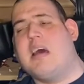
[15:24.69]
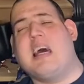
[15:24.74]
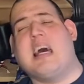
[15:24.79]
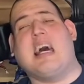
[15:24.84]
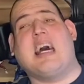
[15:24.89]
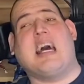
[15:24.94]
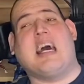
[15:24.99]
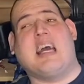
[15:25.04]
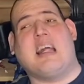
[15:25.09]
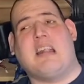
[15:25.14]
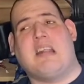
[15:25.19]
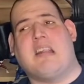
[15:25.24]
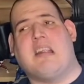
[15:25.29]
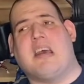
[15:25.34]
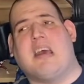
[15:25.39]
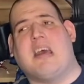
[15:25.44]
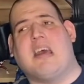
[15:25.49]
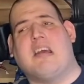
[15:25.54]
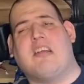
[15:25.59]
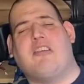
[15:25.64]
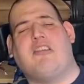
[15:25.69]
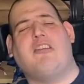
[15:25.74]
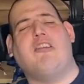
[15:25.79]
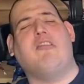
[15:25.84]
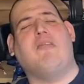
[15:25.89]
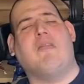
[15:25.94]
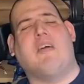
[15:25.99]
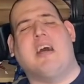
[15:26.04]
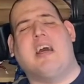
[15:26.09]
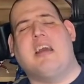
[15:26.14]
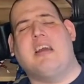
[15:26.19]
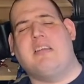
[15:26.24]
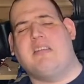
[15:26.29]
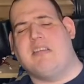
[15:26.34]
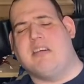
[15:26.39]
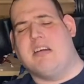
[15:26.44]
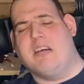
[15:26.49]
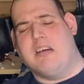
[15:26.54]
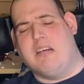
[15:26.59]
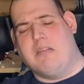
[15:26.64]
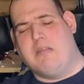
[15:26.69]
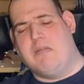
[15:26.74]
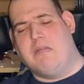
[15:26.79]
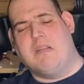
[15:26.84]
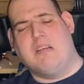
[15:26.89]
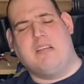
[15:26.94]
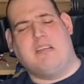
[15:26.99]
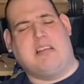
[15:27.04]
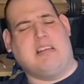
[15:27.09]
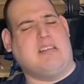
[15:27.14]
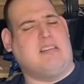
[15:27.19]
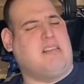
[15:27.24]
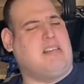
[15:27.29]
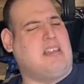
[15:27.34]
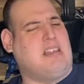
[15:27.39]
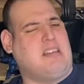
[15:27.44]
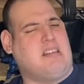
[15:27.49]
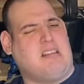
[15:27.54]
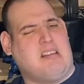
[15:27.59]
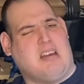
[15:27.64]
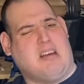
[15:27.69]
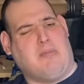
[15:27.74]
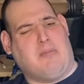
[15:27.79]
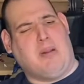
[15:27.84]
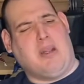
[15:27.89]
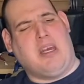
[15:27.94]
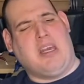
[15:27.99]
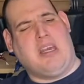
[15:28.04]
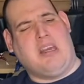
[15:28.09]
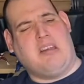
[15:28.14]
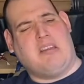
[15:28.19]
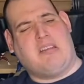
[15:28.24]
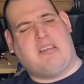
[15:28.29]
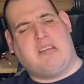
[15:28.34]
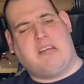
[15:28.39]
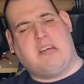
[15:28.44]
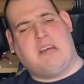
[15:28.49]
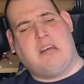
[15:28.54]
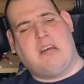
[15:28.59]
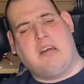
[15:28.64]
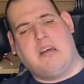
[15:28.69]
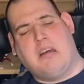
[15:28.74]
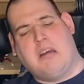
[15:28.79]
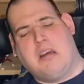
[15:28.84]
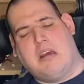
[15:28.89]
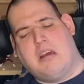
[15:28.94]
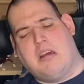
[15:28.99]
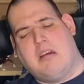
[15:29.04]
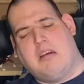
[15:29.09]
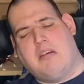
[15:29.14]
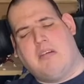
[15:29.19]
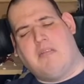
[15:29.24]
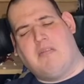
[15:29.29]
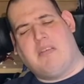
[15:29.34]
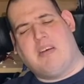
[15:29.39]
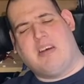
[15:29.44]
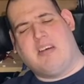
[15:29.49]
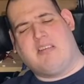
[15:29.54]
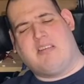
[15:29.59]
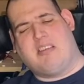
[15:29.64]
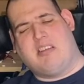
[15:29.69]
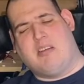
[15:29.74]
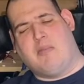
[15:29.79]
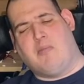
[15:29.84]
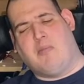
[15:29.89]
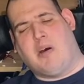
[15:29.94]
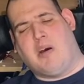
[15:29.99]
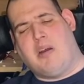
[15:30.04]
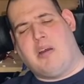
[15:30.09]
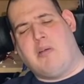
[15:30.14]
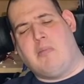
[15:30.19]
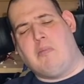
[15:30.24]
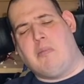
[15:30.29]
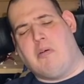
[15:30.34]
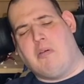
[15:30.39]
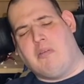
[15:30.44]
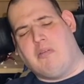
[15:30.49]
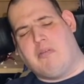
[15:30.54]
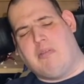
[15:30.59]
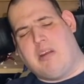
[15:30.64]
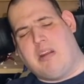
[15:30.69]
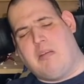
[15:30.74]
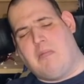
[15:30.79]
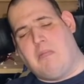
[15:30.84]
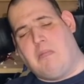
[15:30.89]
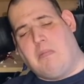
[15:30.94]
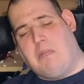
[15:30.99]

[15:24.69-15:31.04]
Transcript: and Durager, which is the Japanese version of Mighty Morphin.